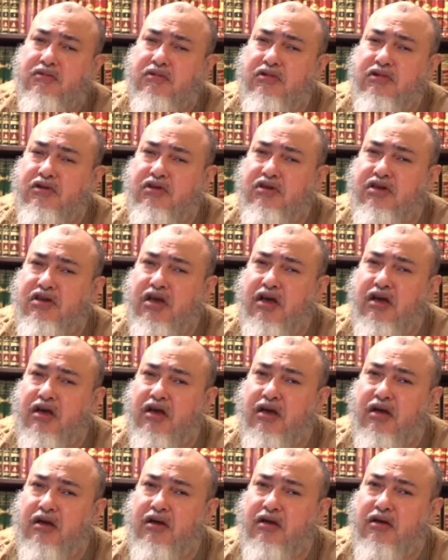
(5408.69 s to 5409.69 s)
the
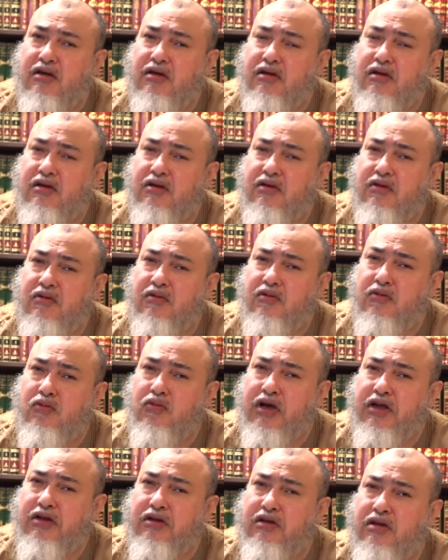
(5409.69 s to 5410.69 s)

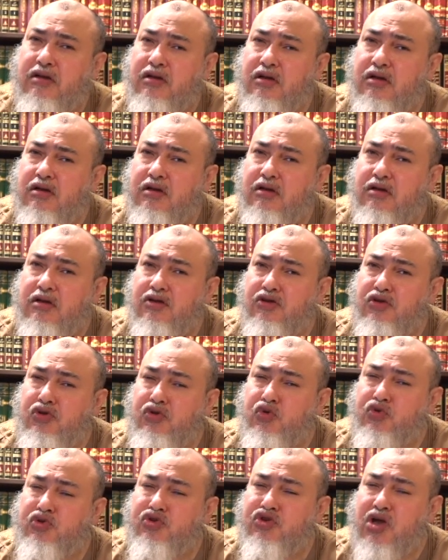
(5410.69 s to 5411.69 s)
when
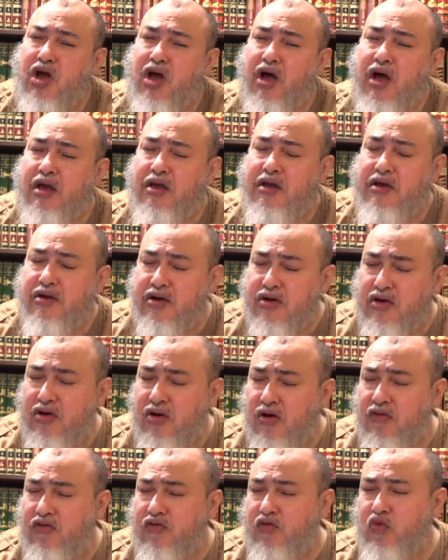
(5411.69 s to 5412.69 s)
you tire
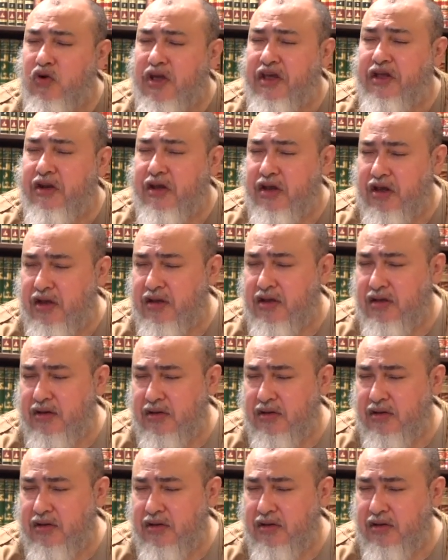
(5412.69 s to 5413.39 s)
of waiting,